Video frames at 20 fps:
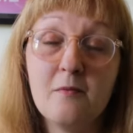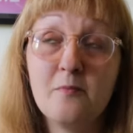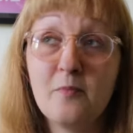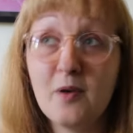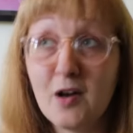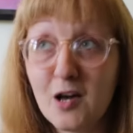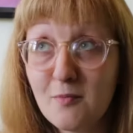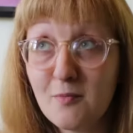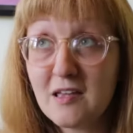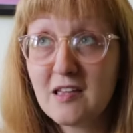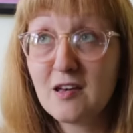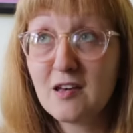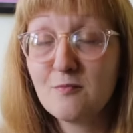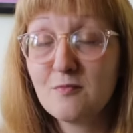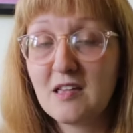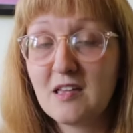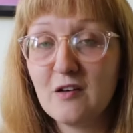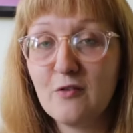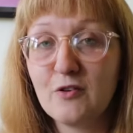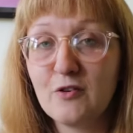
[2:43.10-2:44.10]
Birmingham
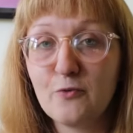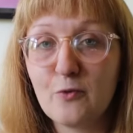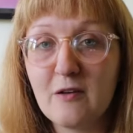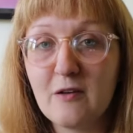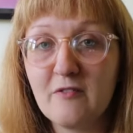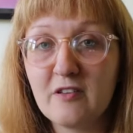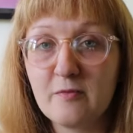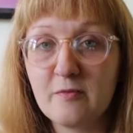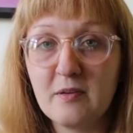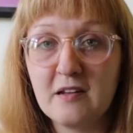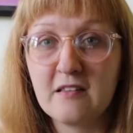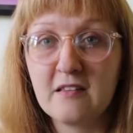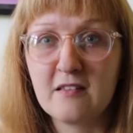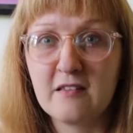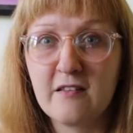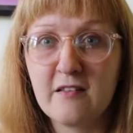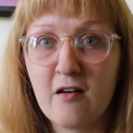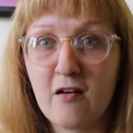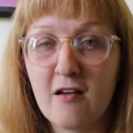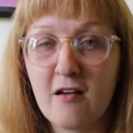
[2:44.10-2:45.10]
Guild of Weaver Spinners
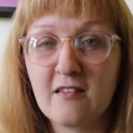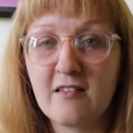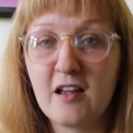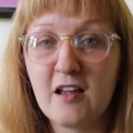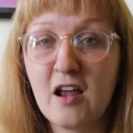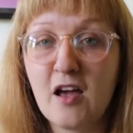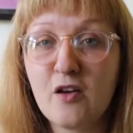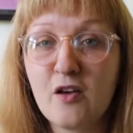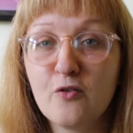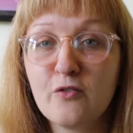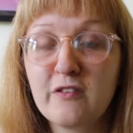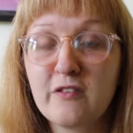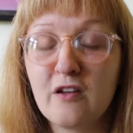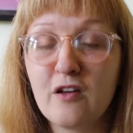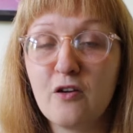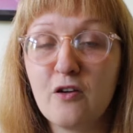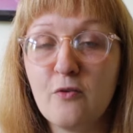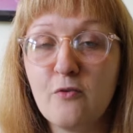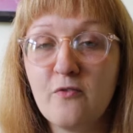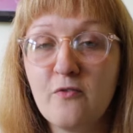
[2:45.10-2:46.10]
and Dyers, and I
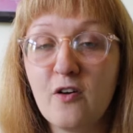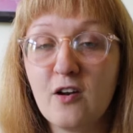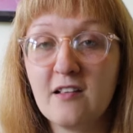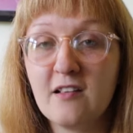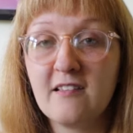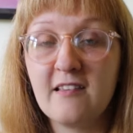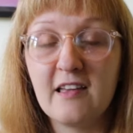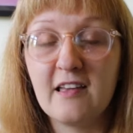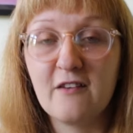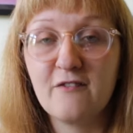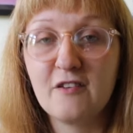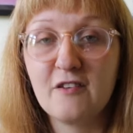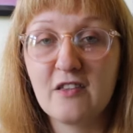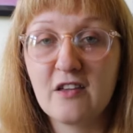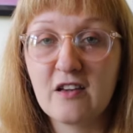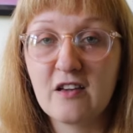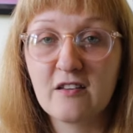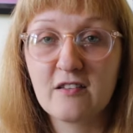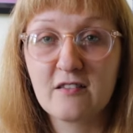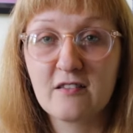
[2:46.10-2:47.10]
also volunteer for
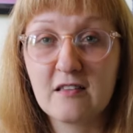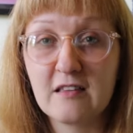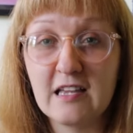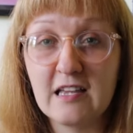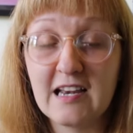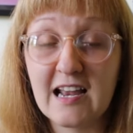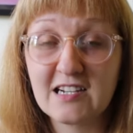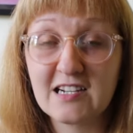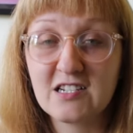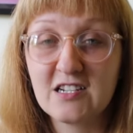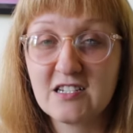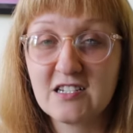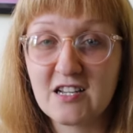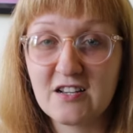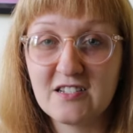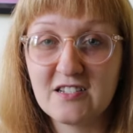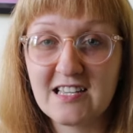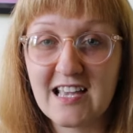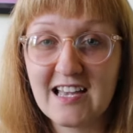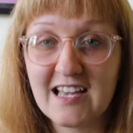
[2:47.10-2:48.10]
the National
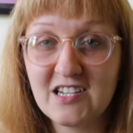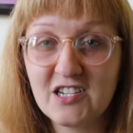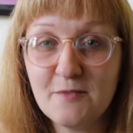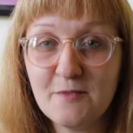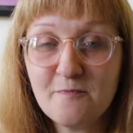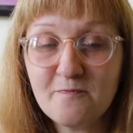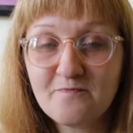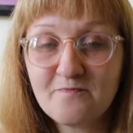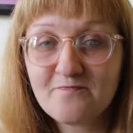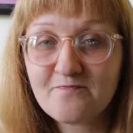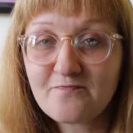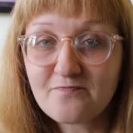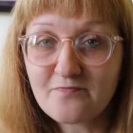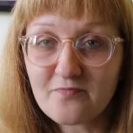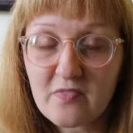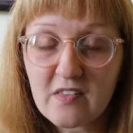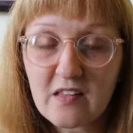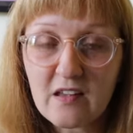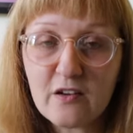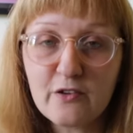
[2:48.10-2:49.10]
Association.
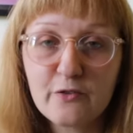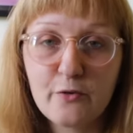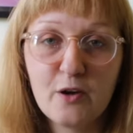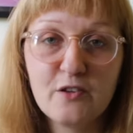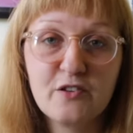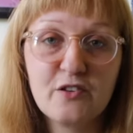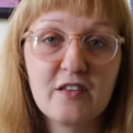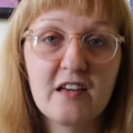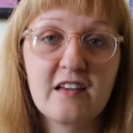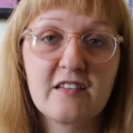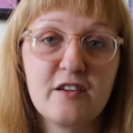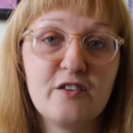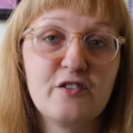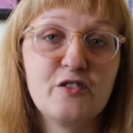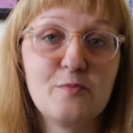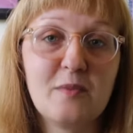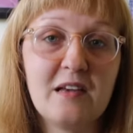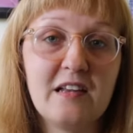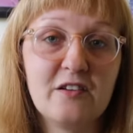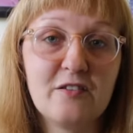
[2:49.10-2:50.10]
So I do their
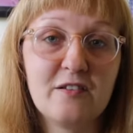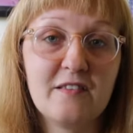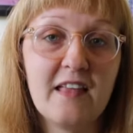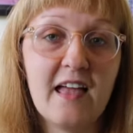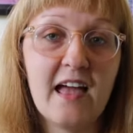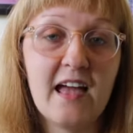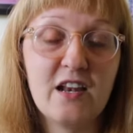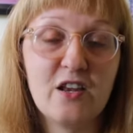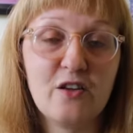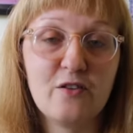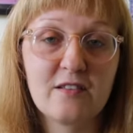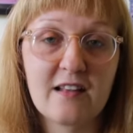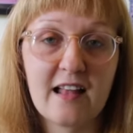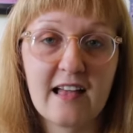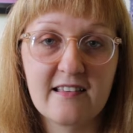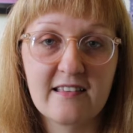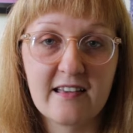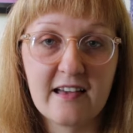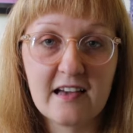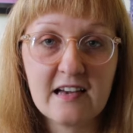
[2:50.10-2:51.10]
social media and their
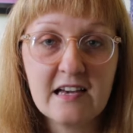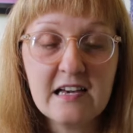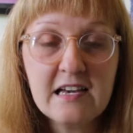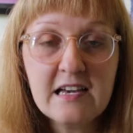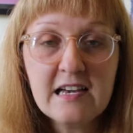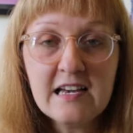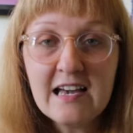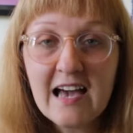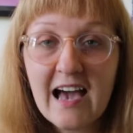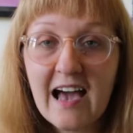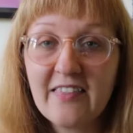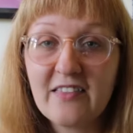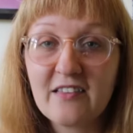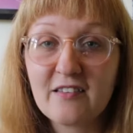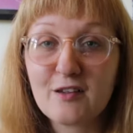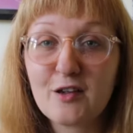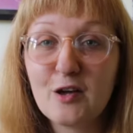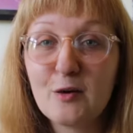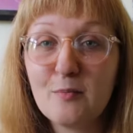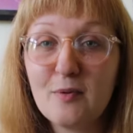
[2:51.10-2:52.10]
newsletter, and
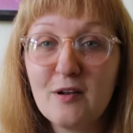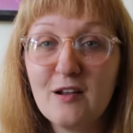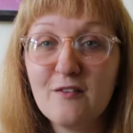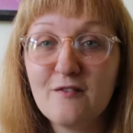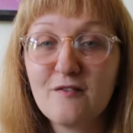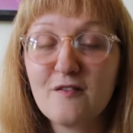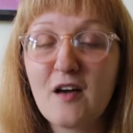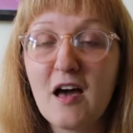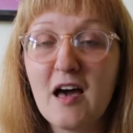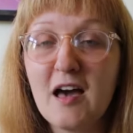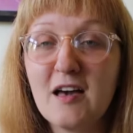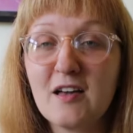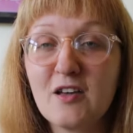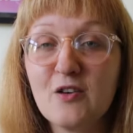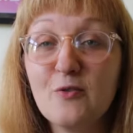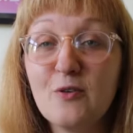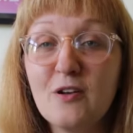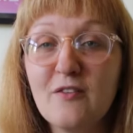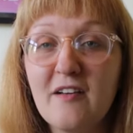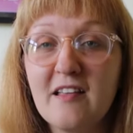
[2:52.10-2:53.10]
there's a couple of
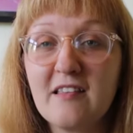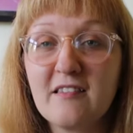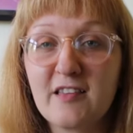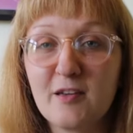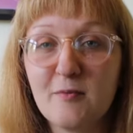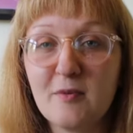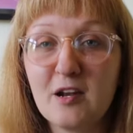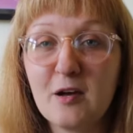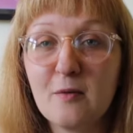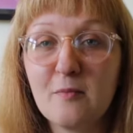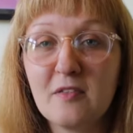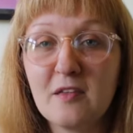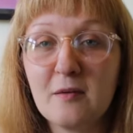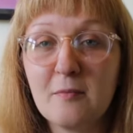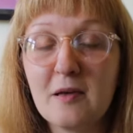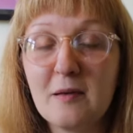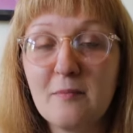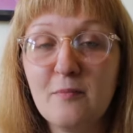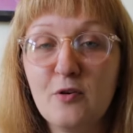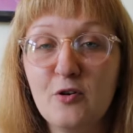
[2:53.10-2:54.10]
cool events coming up that
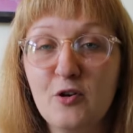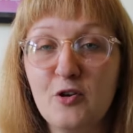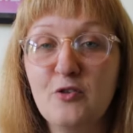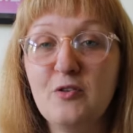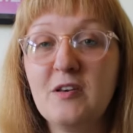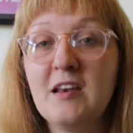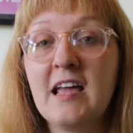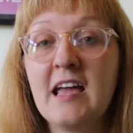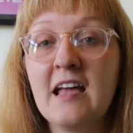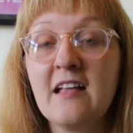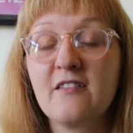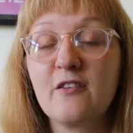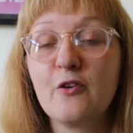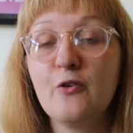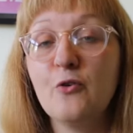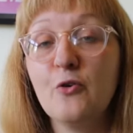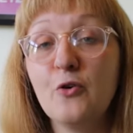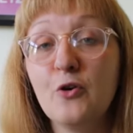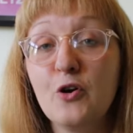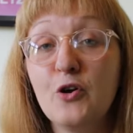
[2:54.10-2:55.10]
people who knit
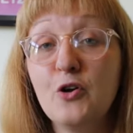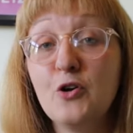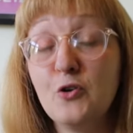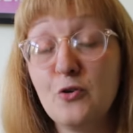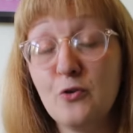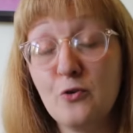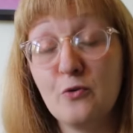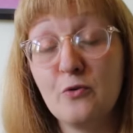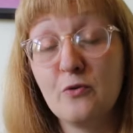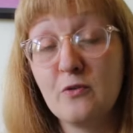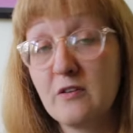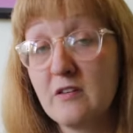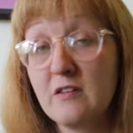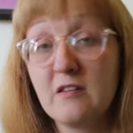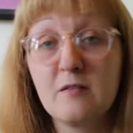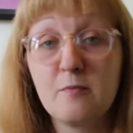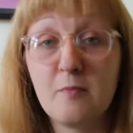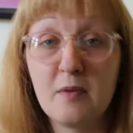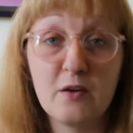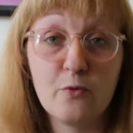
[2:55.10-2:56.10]
or who
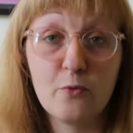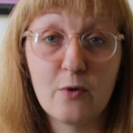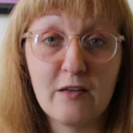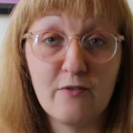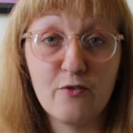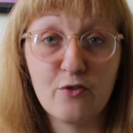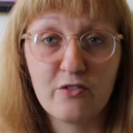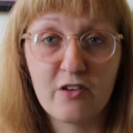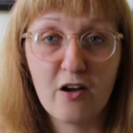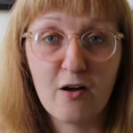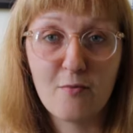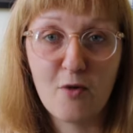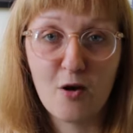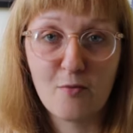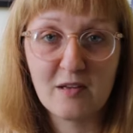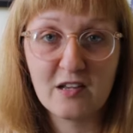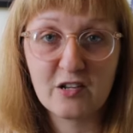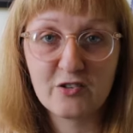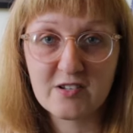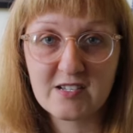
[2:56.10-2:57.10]
spin, weave or dye might
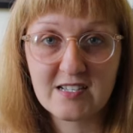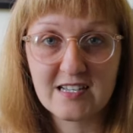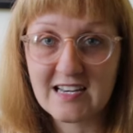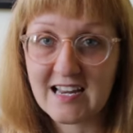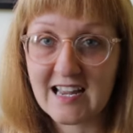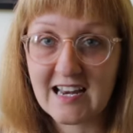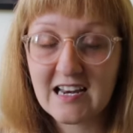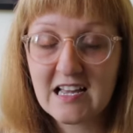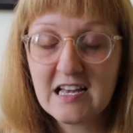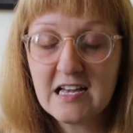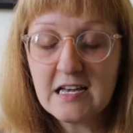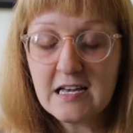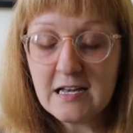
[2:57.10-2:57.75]
be interested in.